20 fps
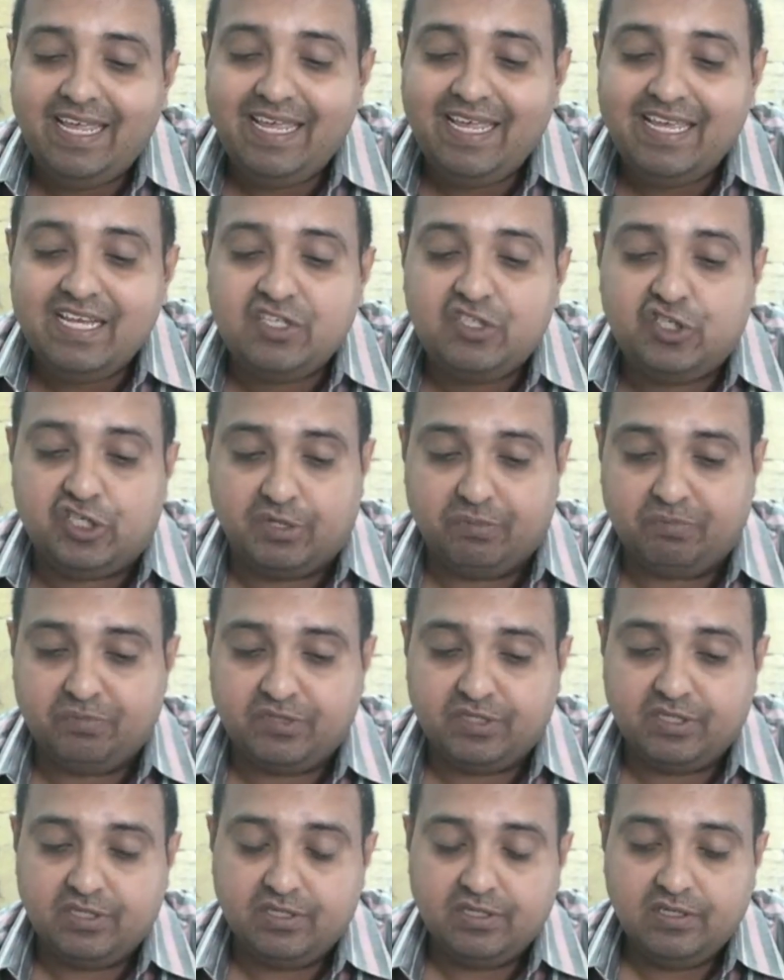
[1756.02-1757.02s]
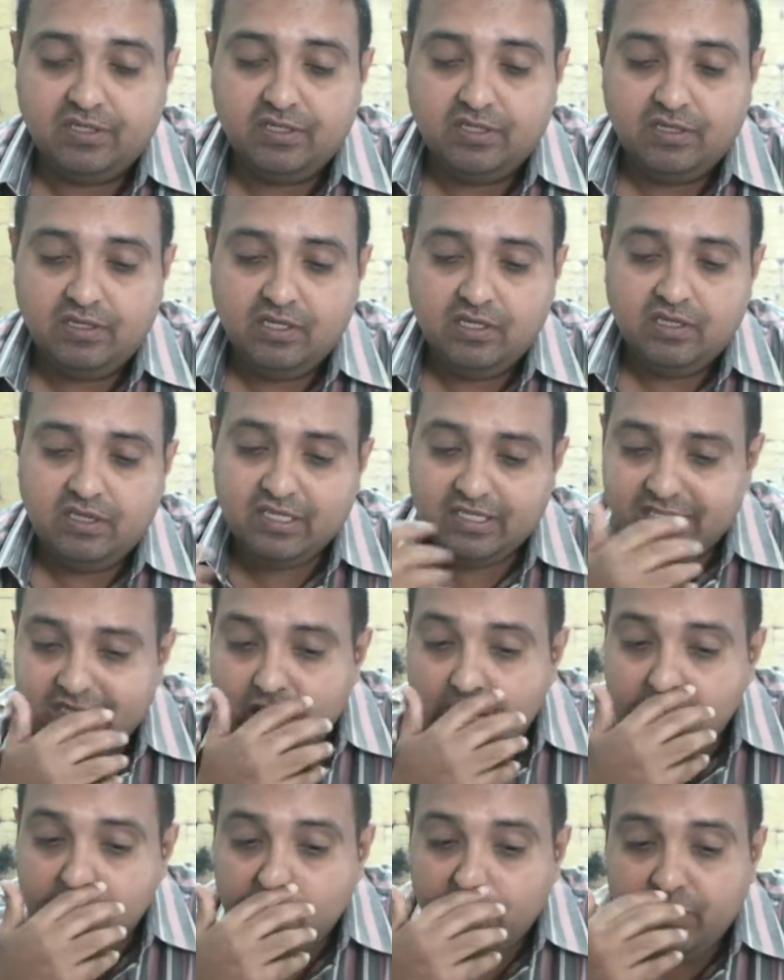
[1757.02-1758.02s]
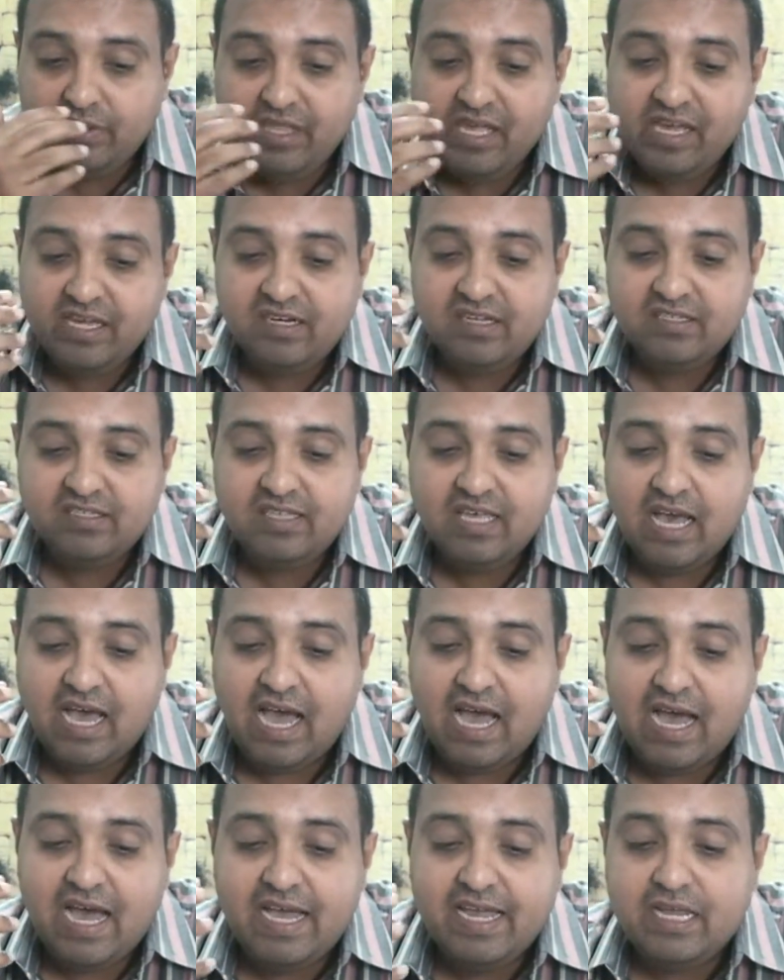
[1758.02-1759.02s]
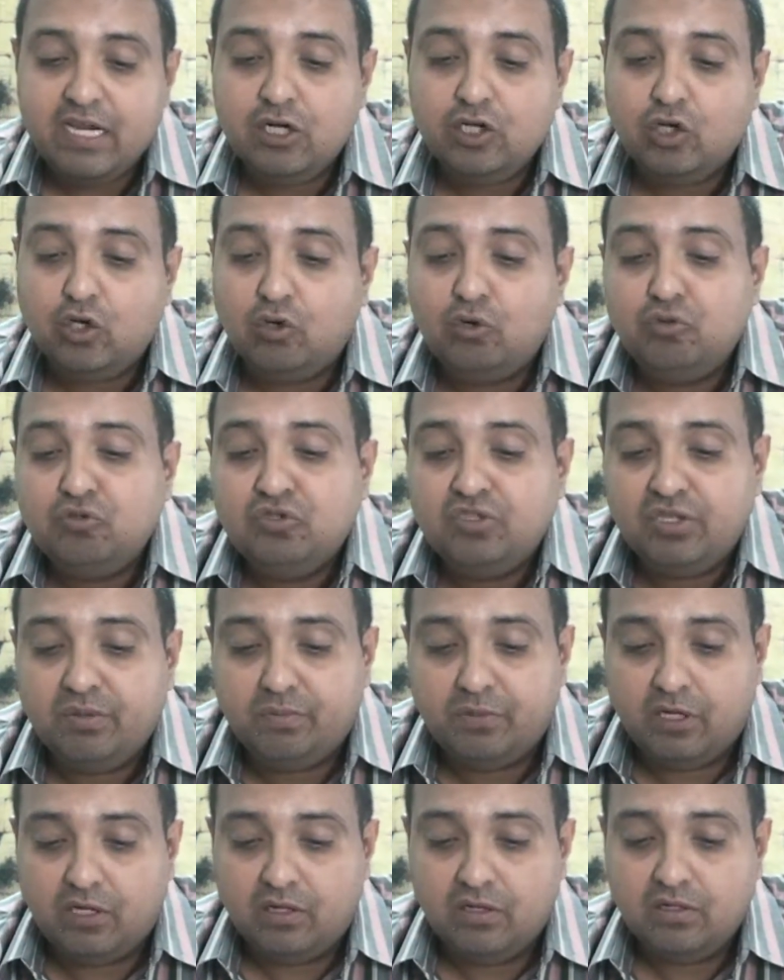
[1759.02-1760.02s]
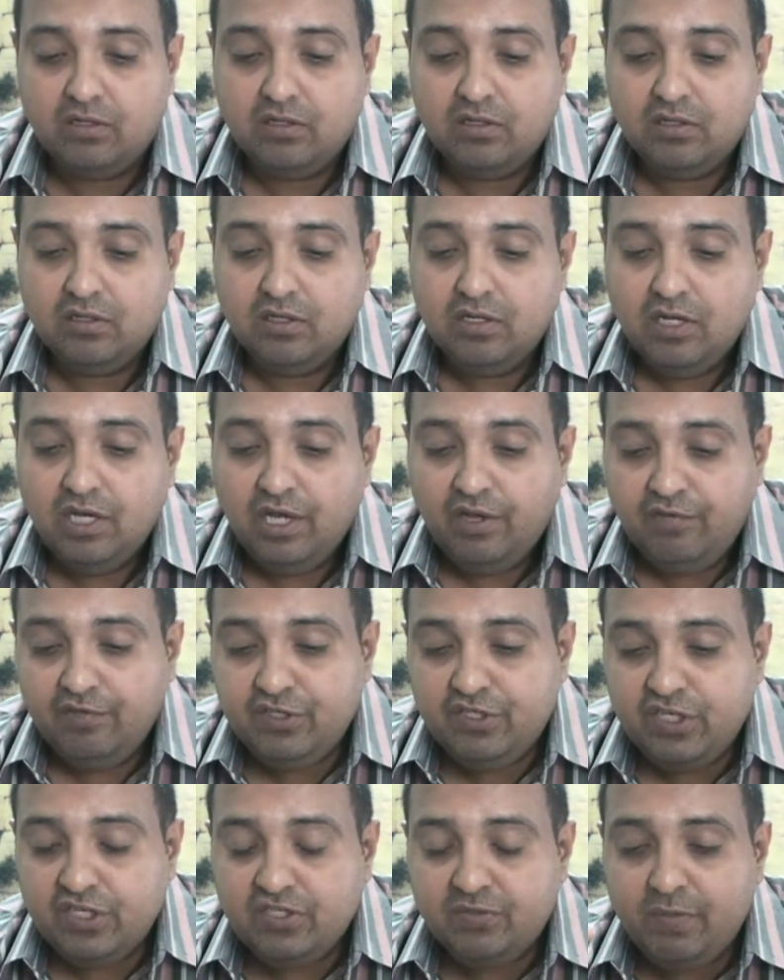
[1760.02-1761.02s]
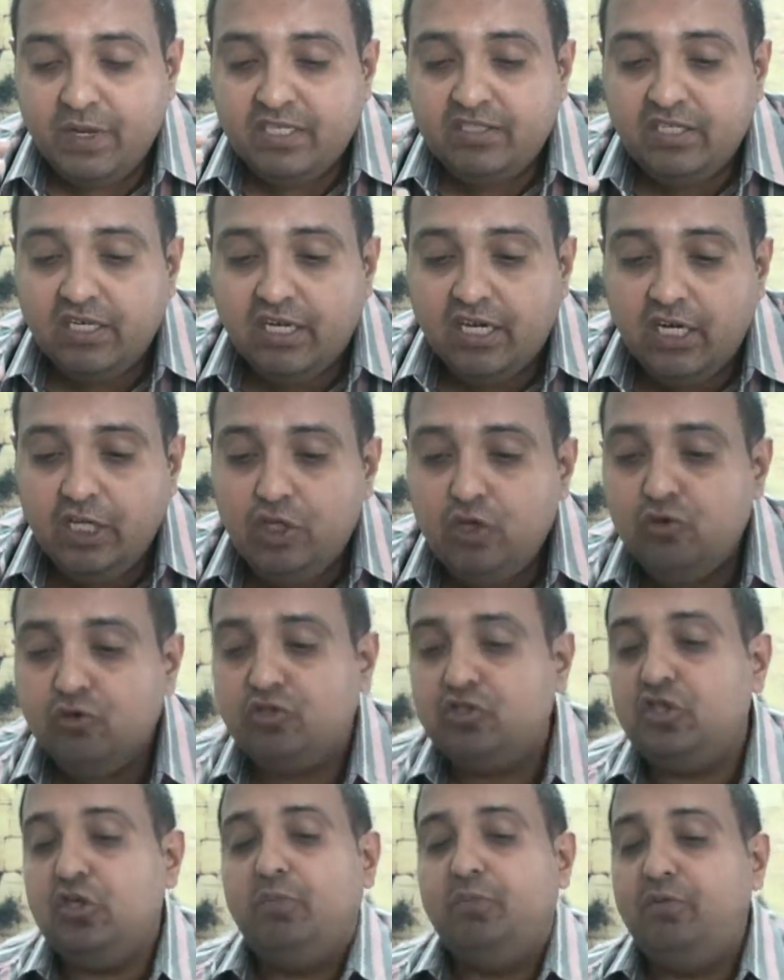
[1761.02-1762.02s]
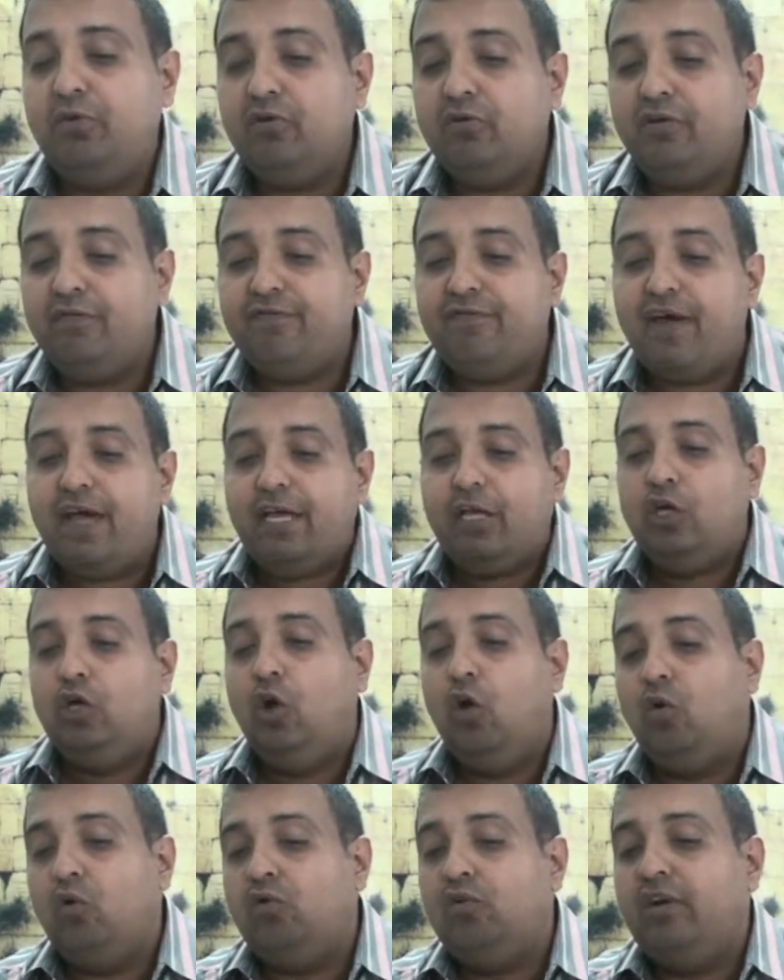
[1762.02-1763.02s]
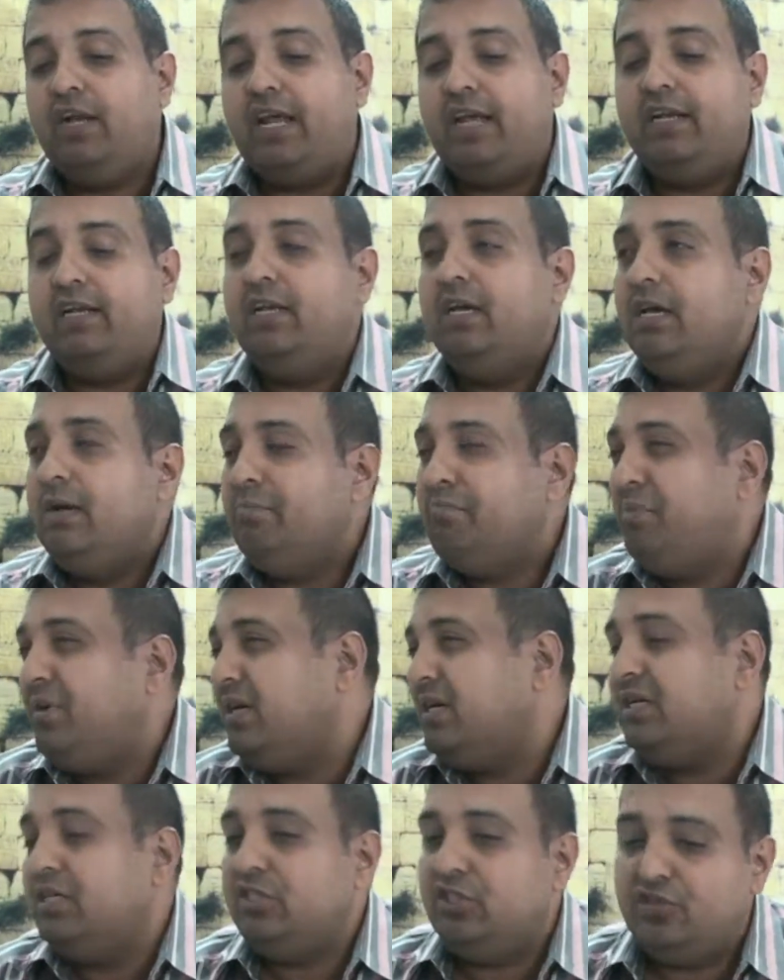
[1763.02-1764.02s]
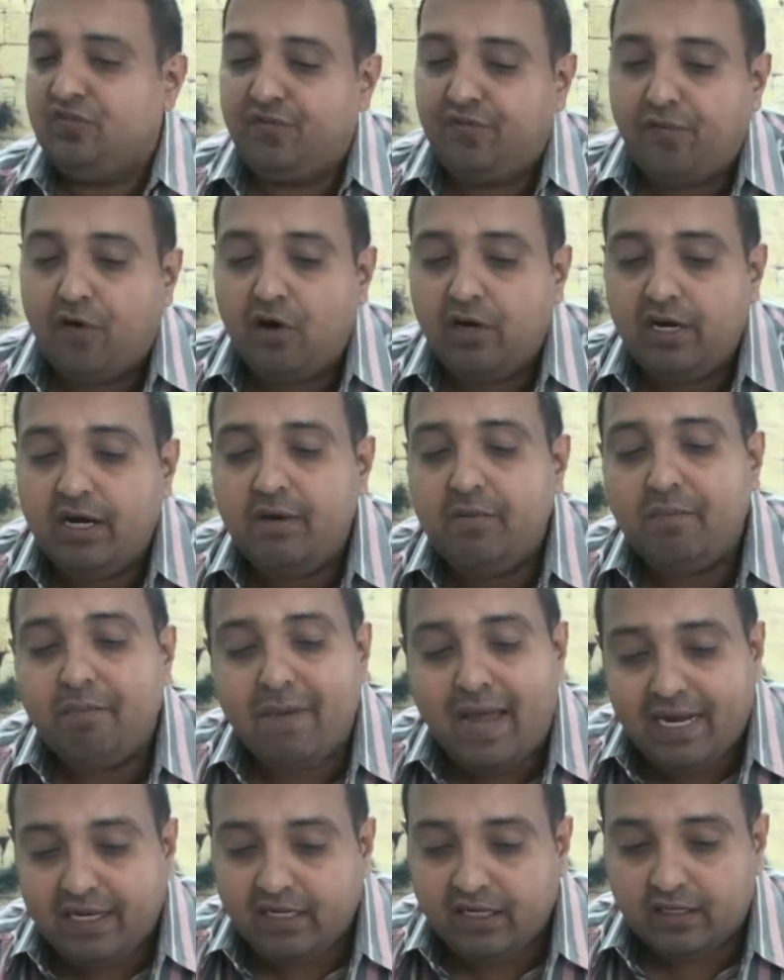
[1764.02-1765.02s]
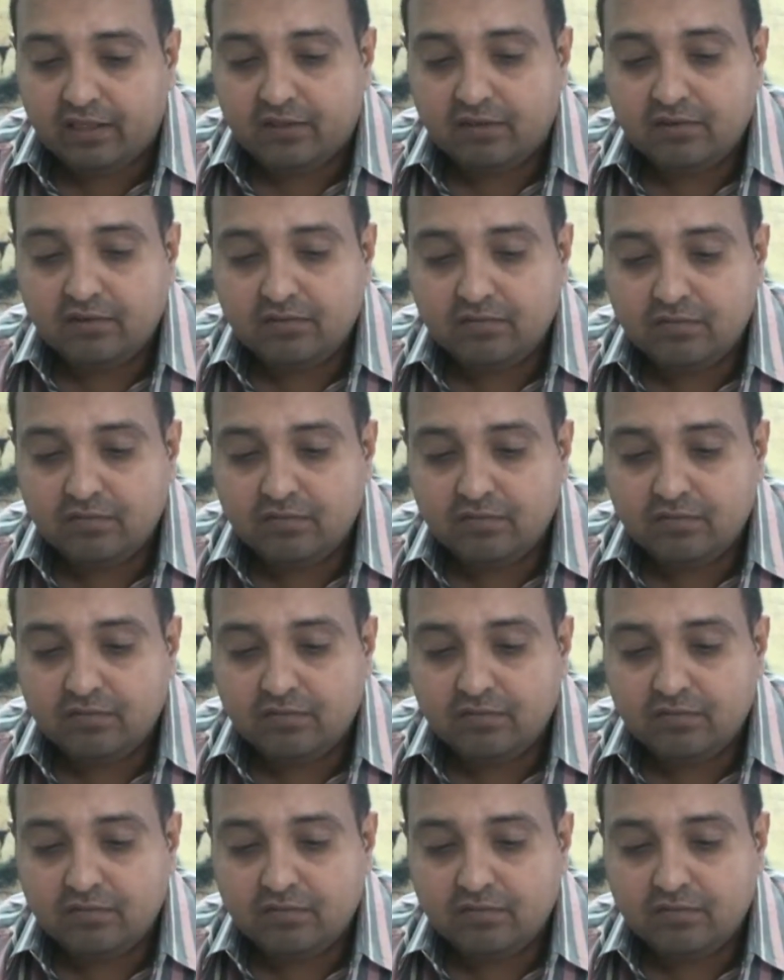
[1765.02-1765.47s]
Egypt. The term over there is the iron crucible, which is basically used to purify gold and purge foreign matter.